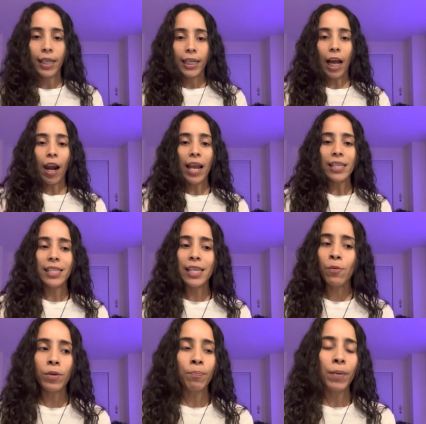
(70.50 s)
Now let's see
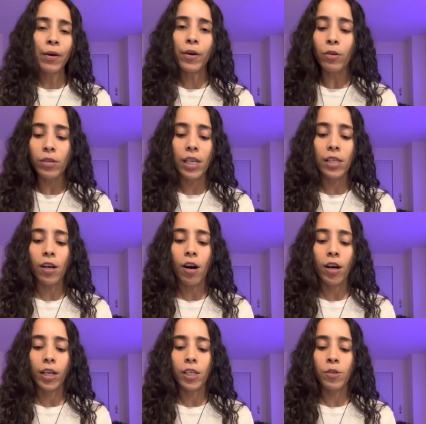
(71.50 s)
what miracles these
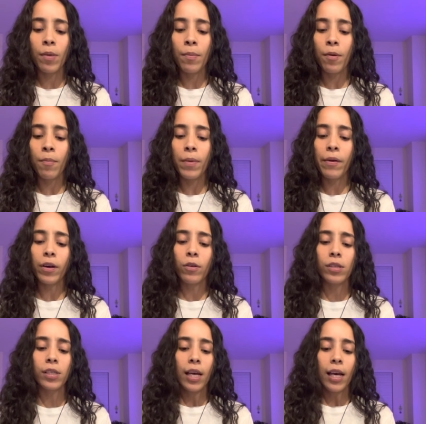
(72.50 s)
are, because remember,
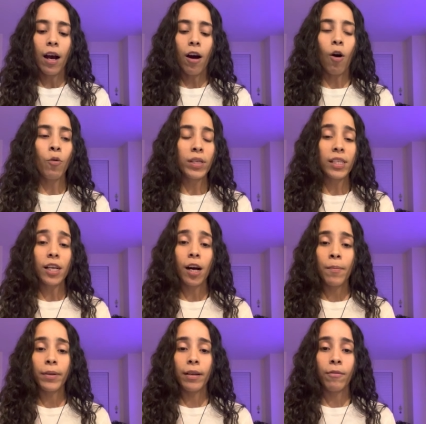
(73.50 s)
miracles always
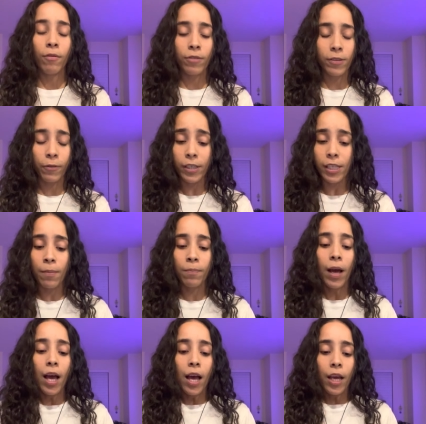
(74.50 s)
come for some,
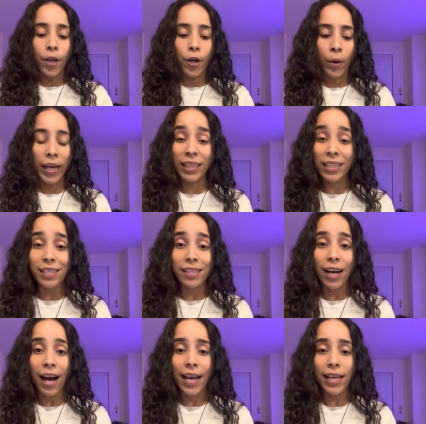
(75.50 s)
you know, in
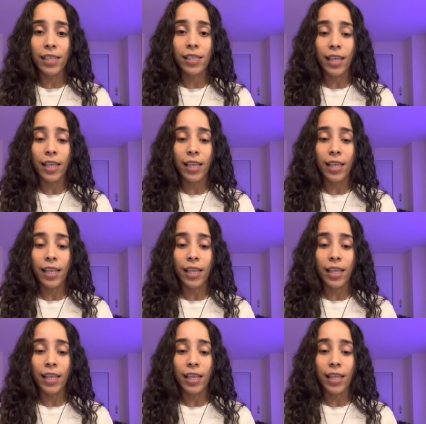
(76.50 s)
disguise.